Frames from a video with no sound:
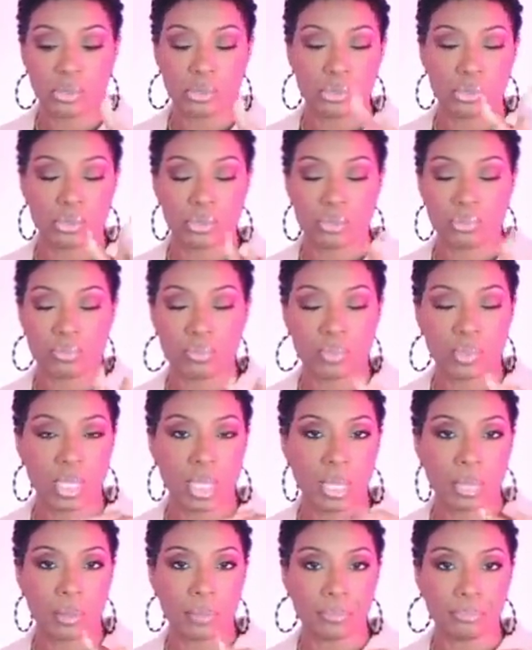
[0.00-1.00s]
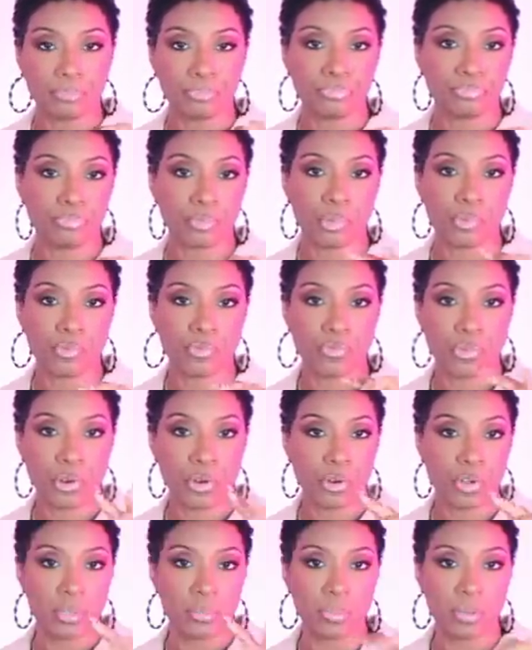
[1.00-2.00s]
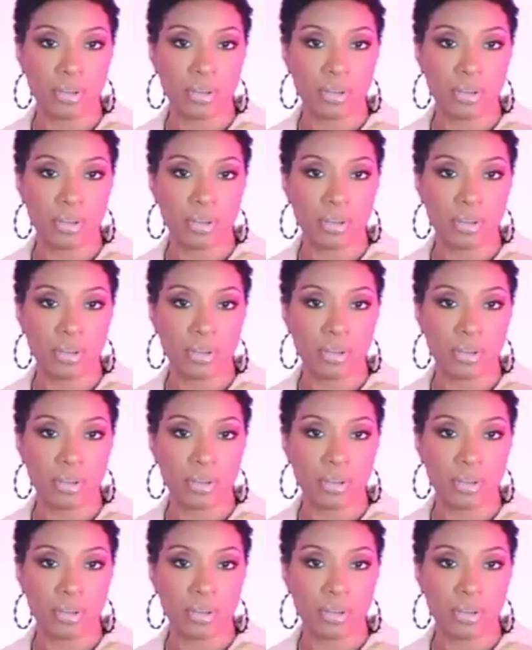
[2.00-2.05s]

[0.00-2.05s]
those kind of furry,